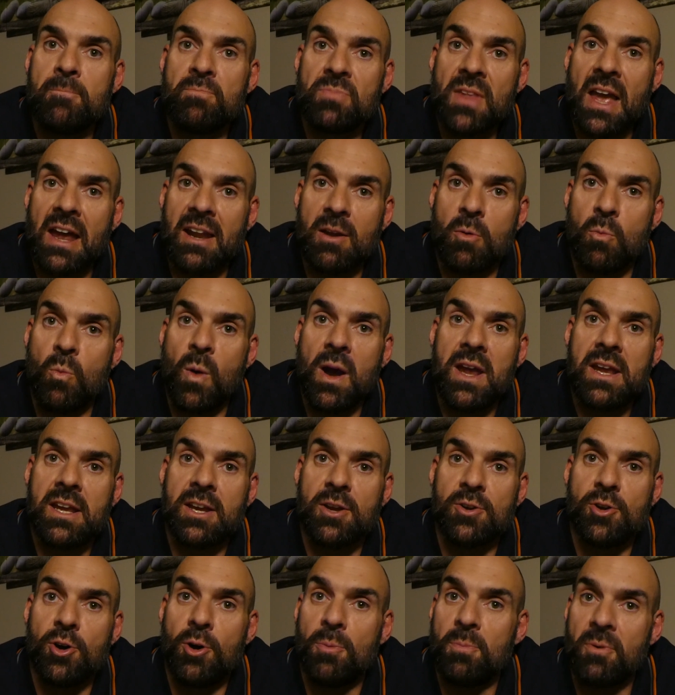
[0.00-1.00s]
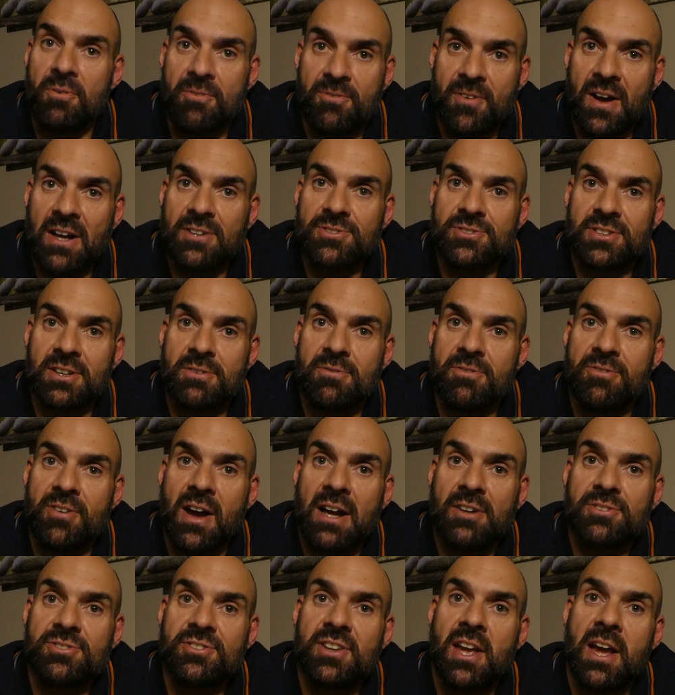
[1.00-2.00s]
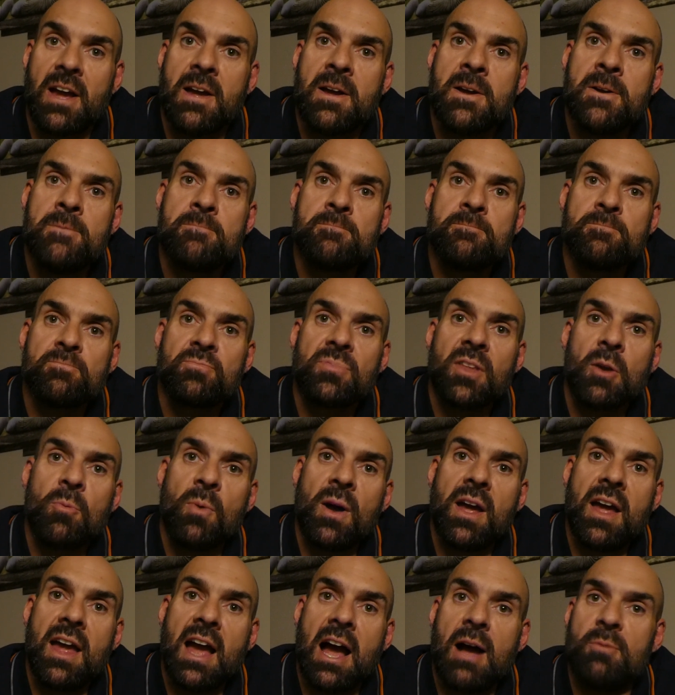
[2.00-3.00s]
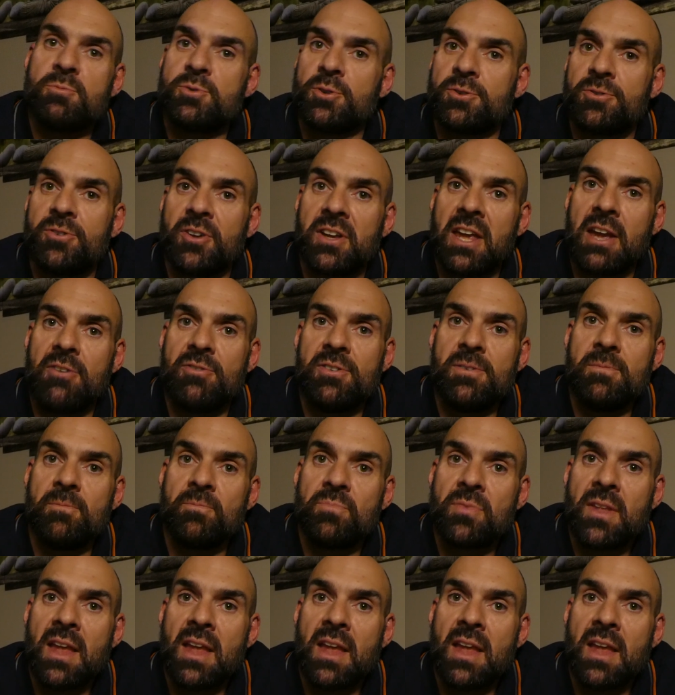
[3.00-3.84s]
and I'm waking up faster and faster where I'm just forgiven.